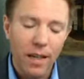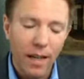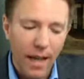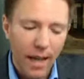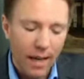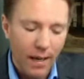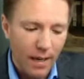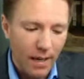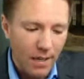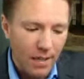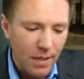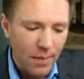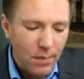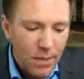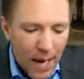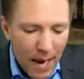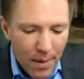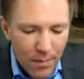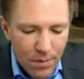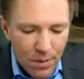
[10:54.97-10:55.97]
And uh,
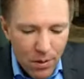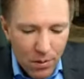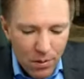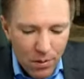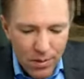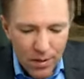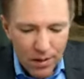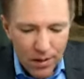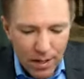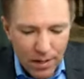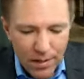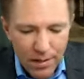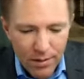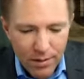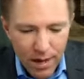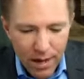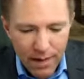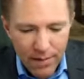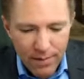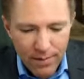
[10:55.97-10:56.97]
sometimes those turn
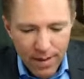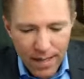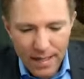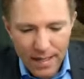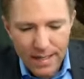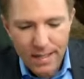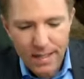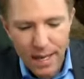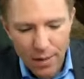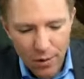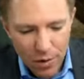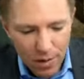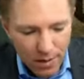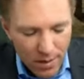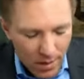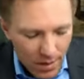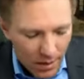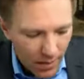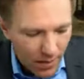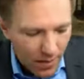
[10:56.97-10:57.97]
into kind of vent
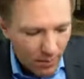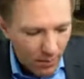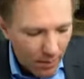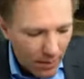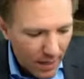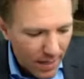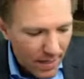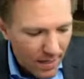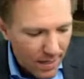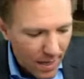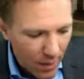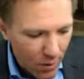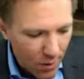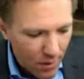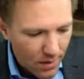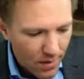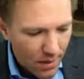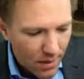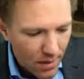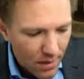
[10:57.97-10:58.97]
sessions and complain
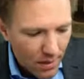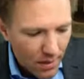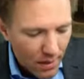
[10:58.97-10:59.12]
sessions.